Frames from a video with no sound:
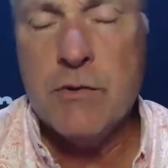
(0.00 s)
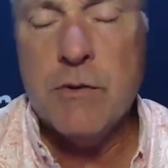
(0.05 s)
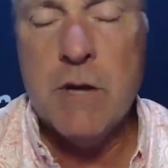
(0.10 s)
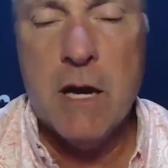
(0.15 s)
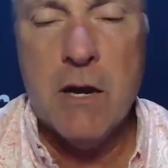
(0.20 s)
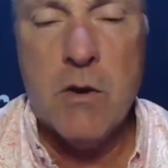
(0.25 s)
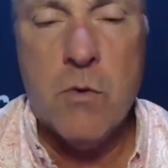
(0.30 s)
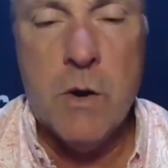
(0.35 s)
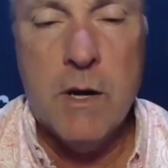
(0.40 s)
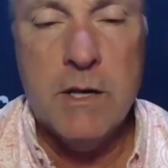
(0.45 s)
or
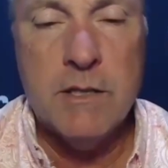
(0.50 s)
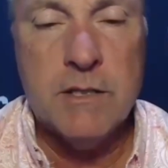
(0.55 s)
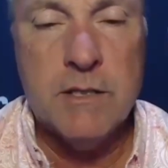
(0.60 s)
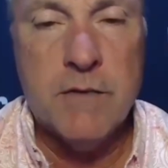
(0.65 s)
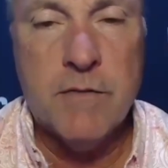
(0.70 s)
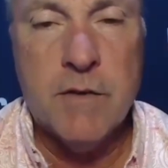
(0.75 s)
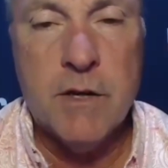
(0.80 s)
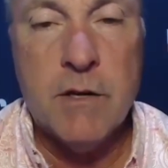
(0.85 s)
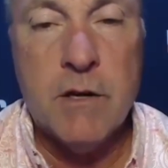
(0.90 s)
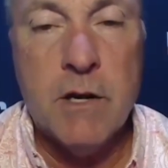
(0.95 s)
not quite as
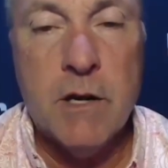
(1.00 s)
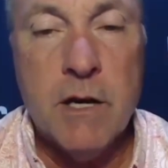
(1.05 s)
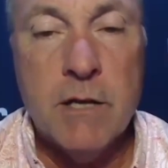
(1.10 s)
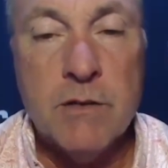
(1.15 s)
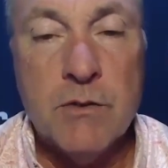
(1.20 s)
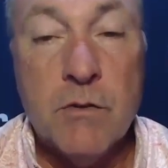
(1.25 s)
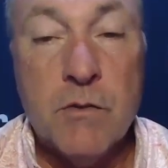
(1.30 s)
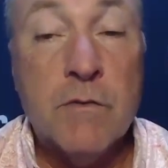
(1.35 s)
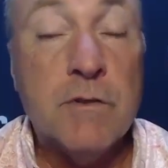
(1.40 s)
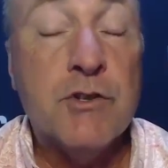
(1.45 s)
severe
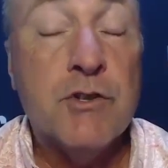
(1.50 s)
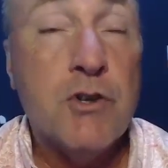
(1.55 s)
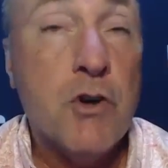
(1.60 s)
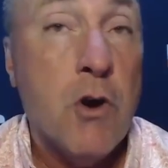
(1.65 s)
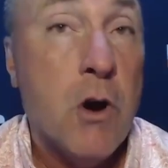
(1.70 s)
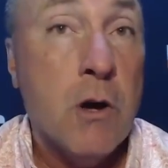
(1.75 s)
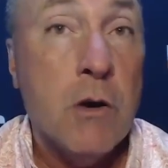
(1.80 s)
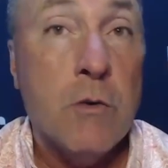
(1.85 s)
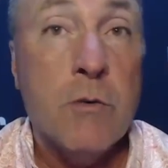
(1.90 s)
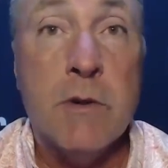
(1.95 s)
as over in
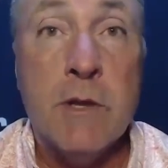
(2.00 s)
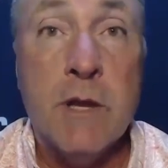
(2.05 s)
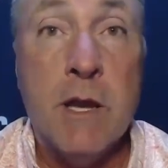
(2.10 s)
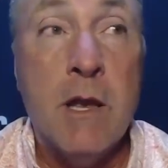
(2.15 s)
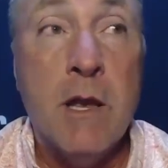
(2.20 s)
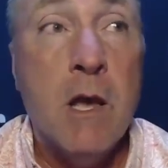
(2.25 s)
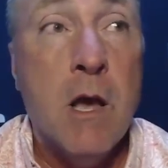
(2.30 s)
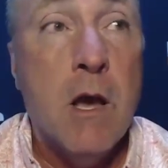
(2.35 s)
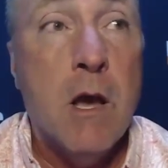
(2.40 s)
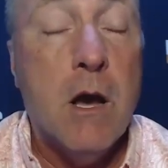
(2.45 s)
Chicago, where
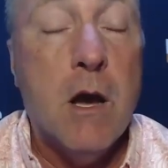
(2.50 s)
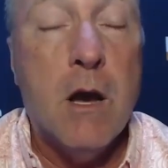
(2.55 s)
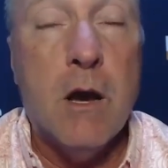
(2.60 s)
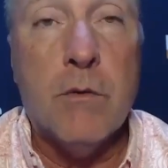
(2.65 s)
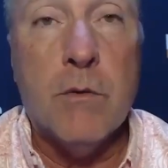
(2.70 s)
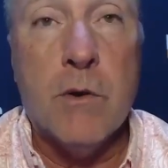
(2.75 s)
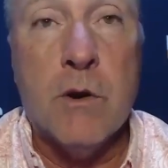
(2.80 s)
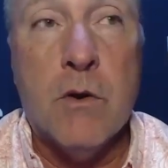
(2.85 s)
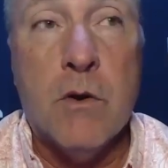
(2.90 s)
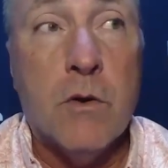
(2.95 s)
they
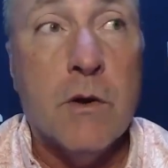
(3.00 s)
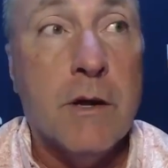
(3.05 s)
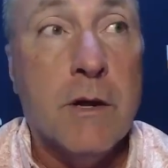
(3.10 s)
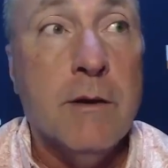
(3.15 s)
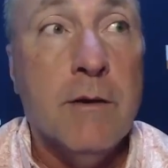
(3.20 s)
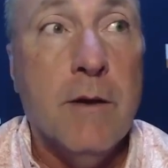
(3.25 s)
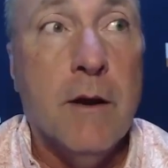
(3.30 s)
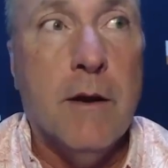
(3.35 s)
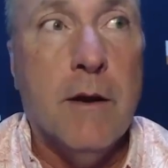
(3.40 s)
recorded.